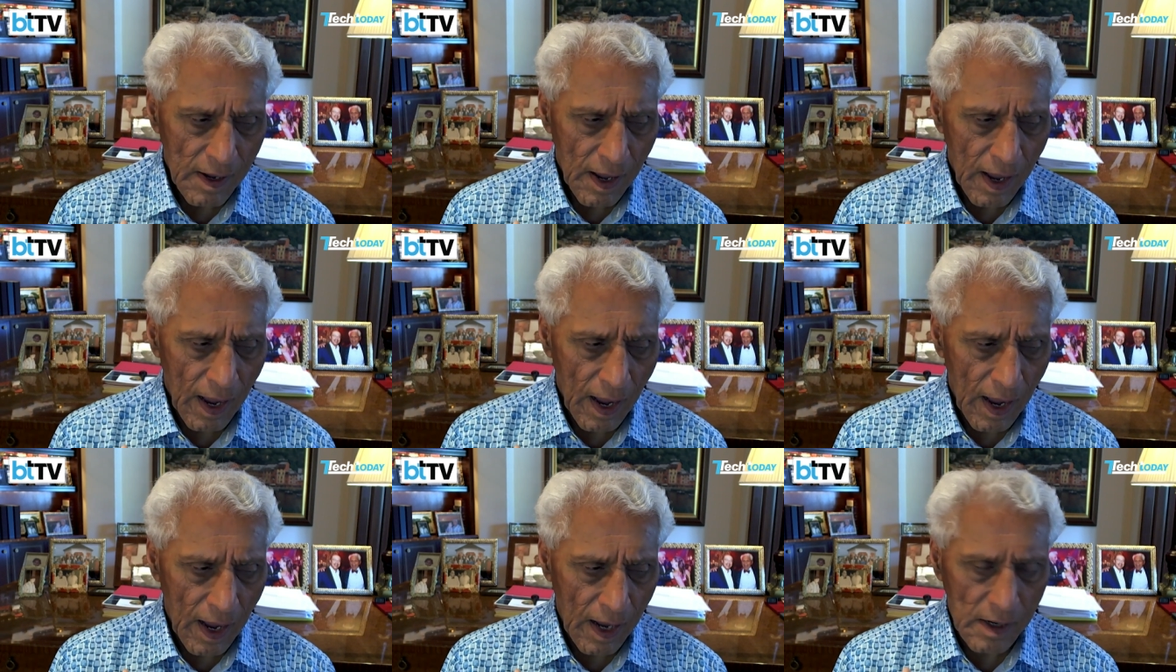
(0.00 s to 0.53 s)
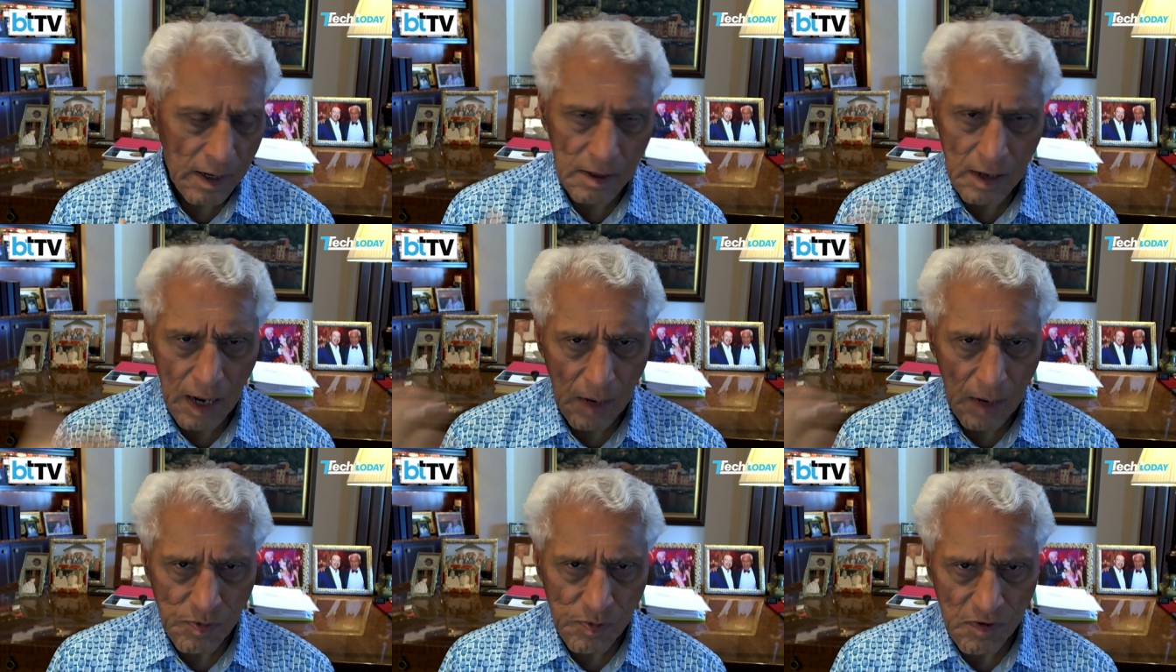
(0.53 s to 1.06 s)
And
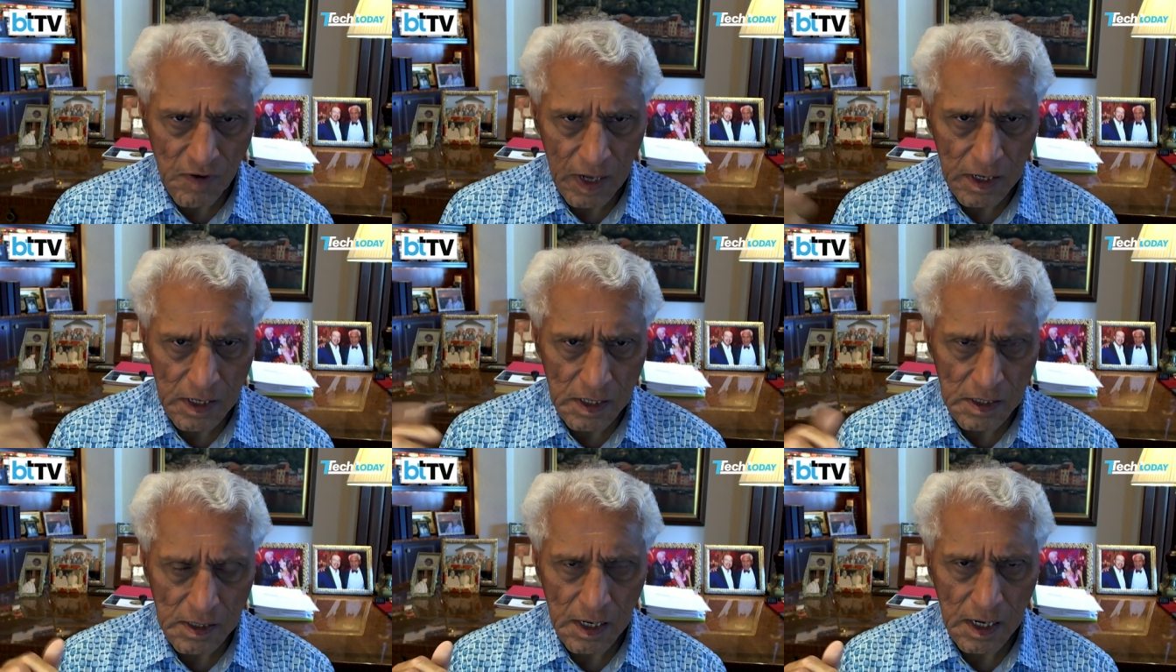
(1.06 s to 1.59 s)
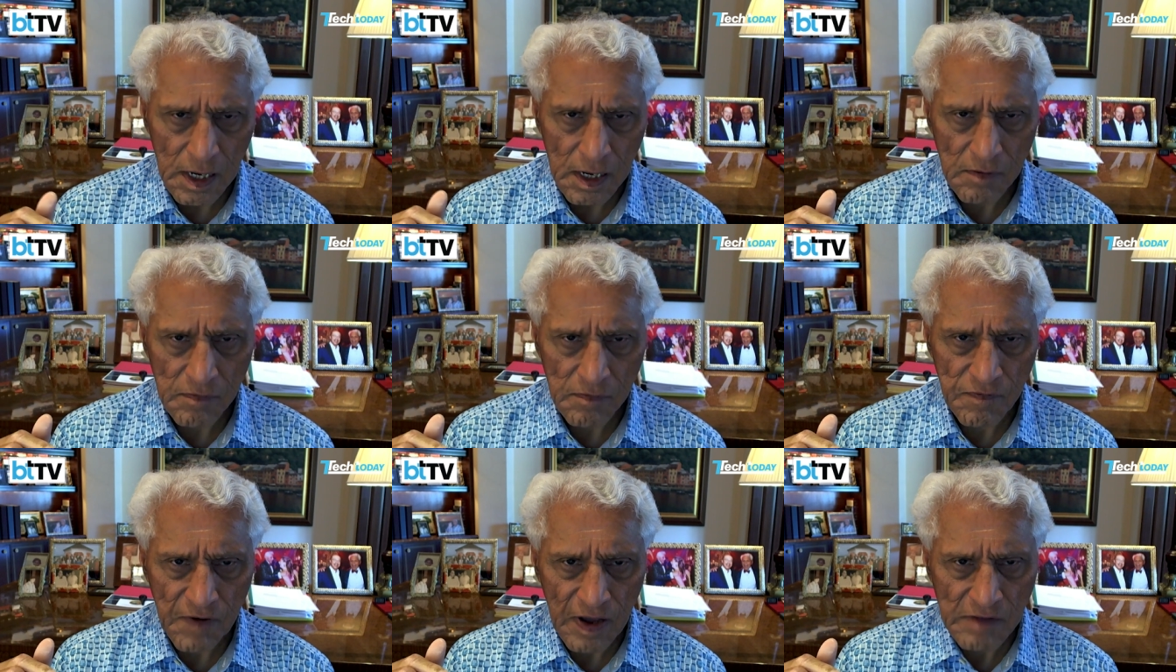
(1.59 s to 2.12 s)
I provided a
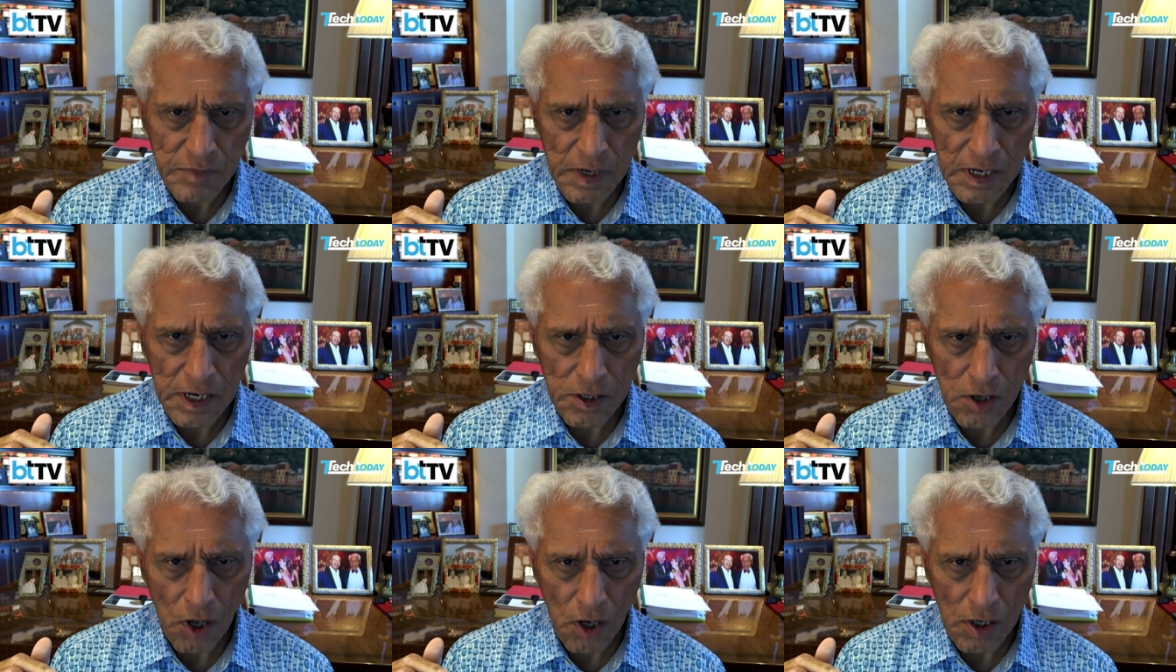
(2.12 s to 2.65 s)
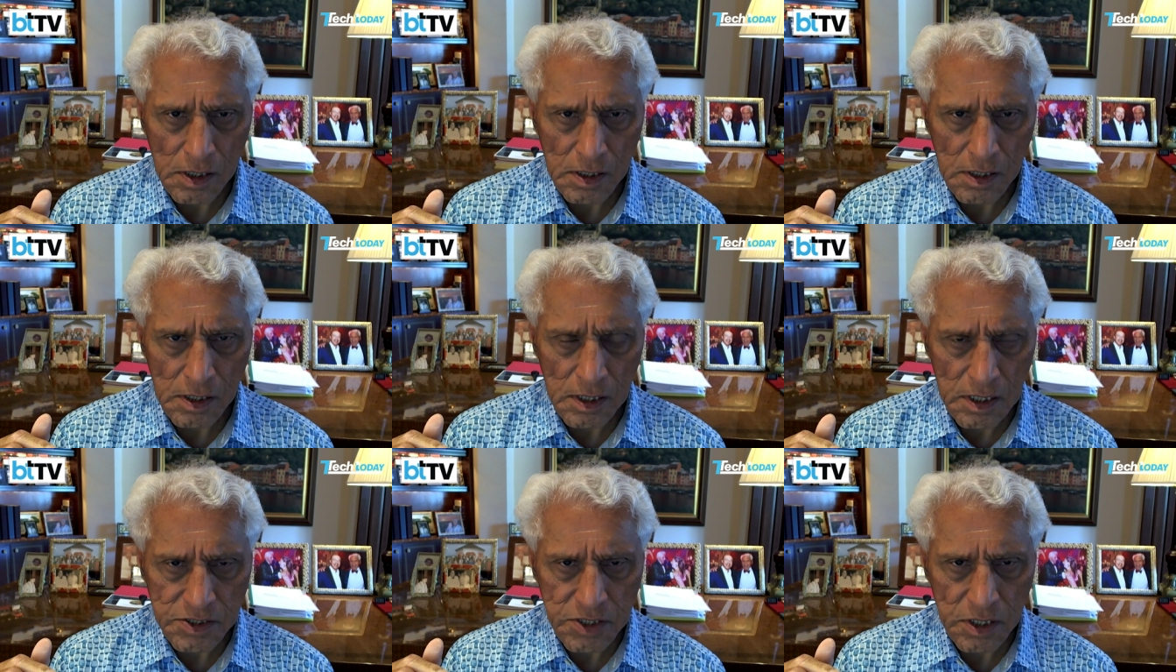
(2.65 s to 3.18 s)
$5 million
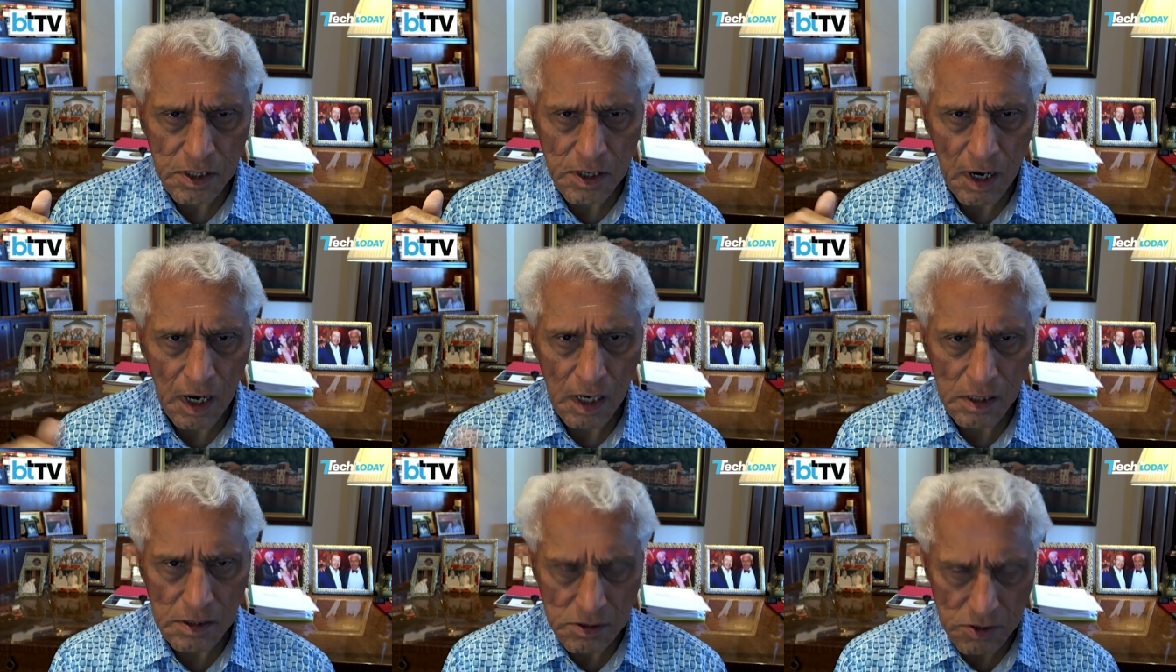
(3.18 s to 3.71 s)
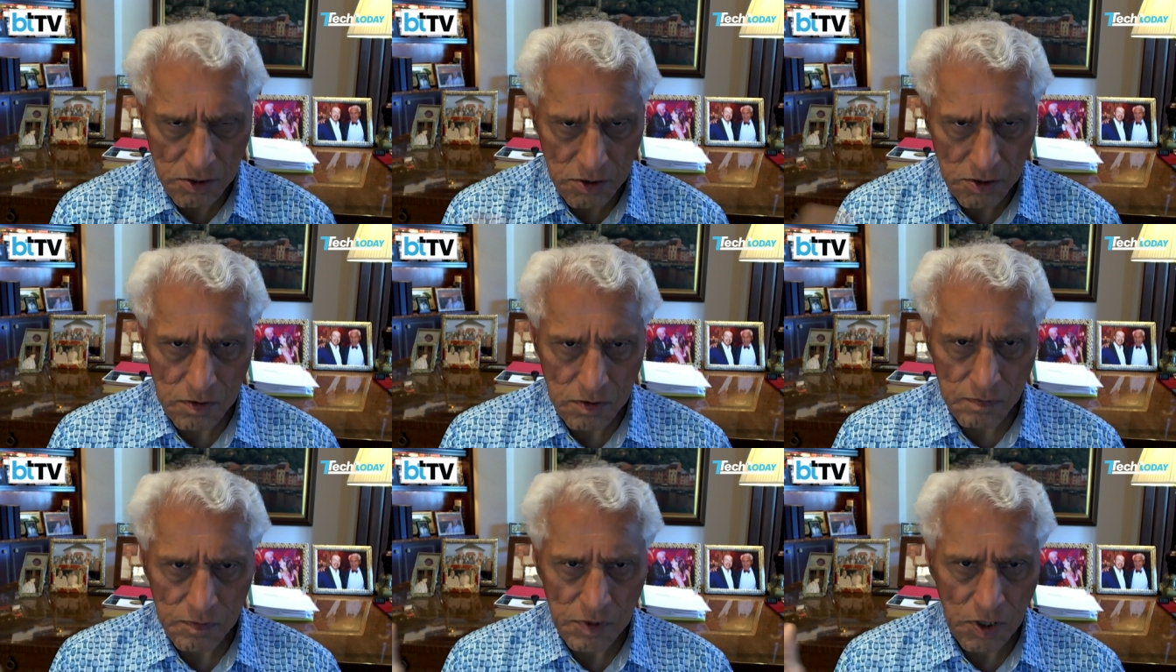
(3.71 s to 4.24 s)
initial grant
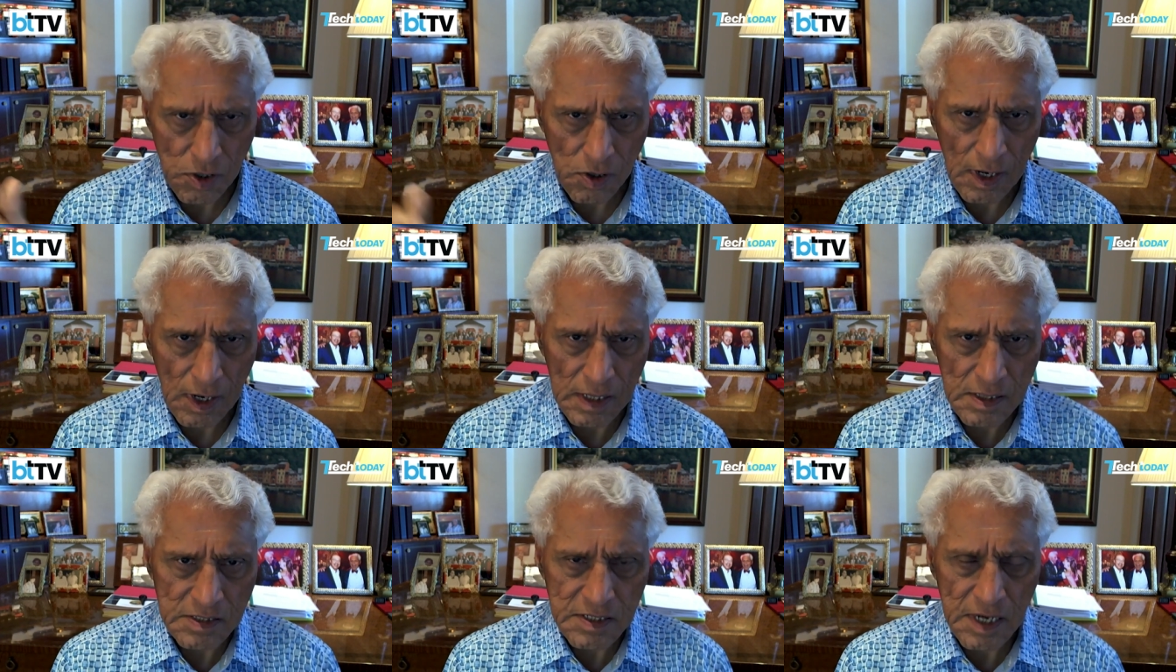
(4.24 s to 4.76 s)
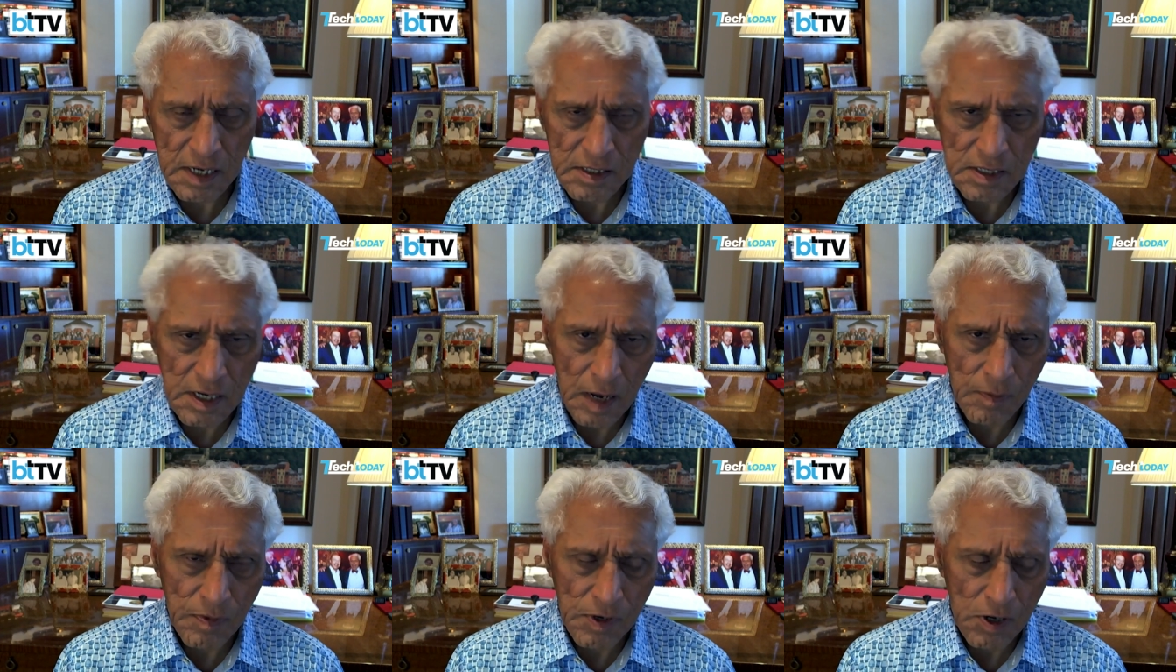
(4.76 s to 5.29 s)
to, you know, get the center
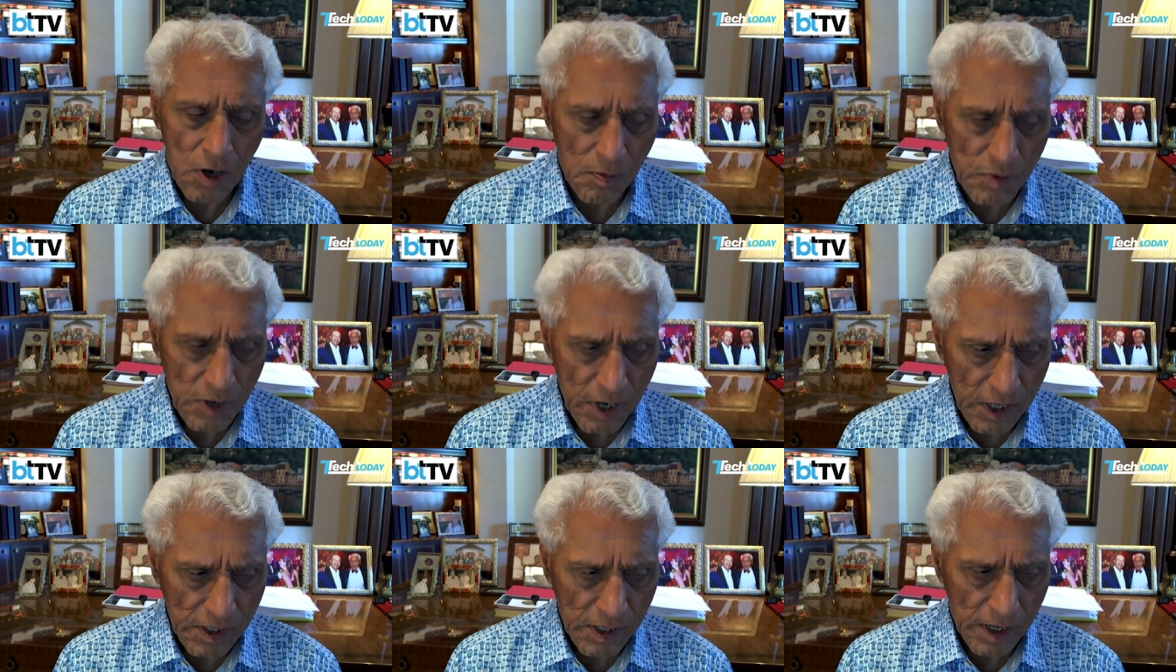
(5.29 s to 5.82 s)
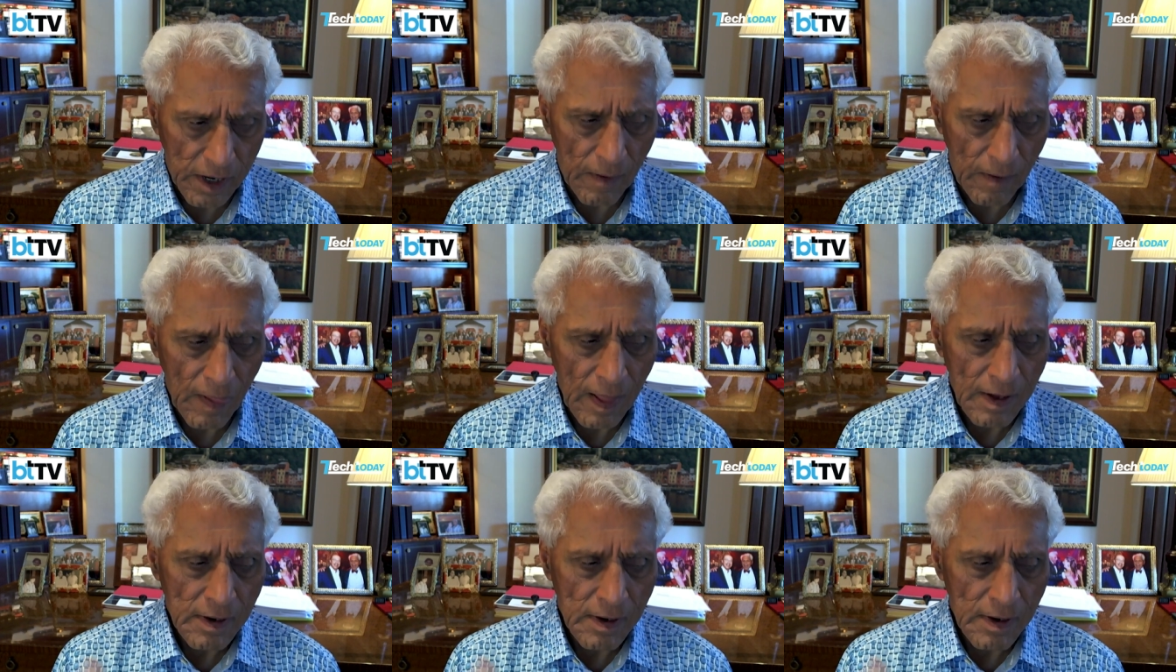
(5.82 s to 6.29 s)
up and operating.